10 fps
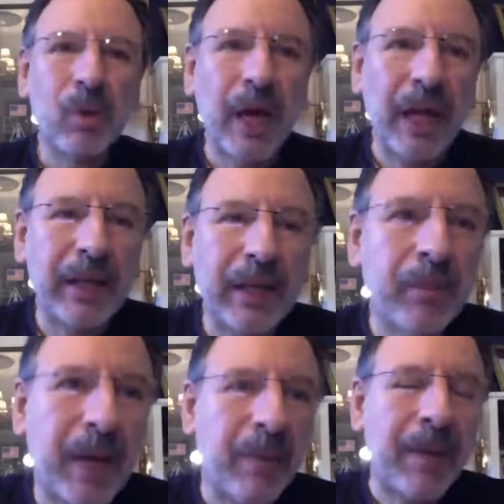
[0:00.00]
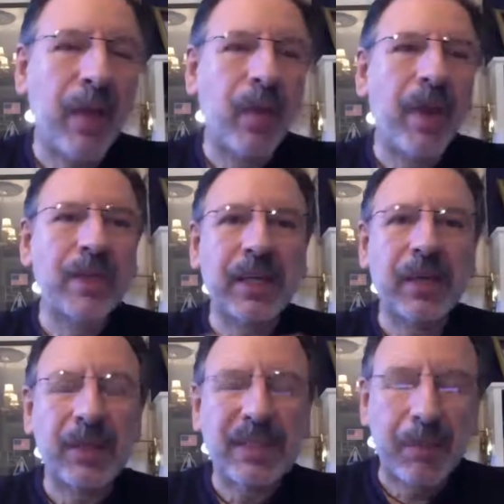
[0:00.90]
And by the way, there's
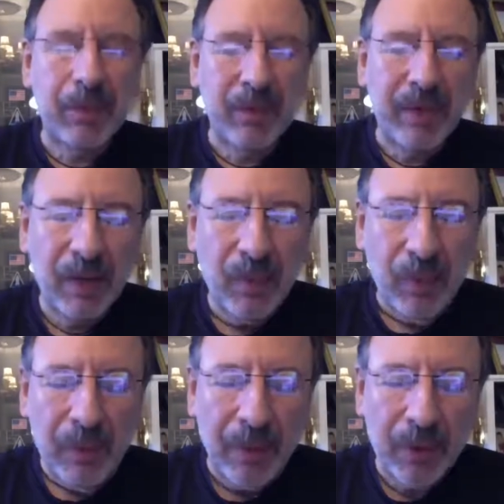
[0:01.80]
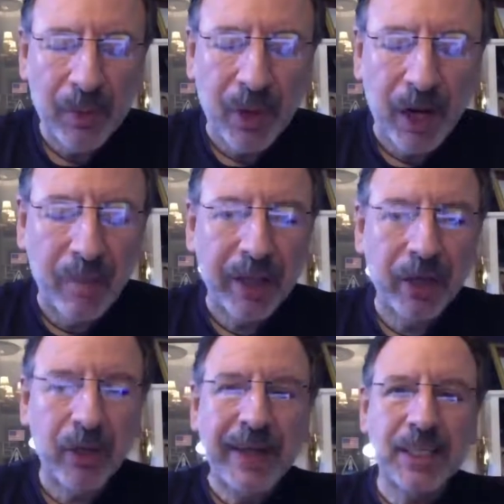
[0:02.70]
another example of how that was brought on by
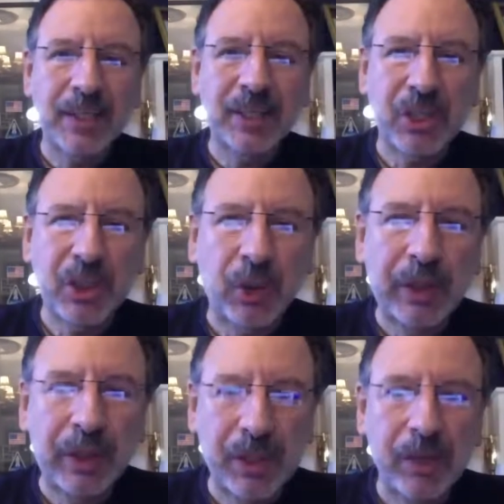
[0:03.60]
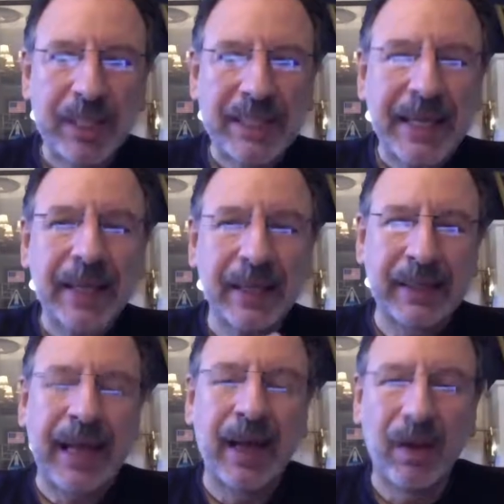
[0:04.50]
crisis, because Estonia was literally taken
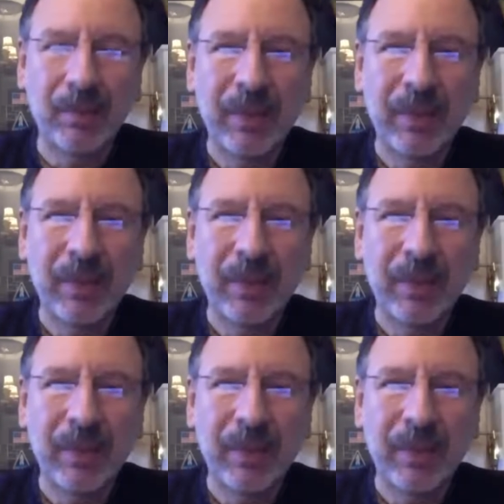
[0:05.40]
down by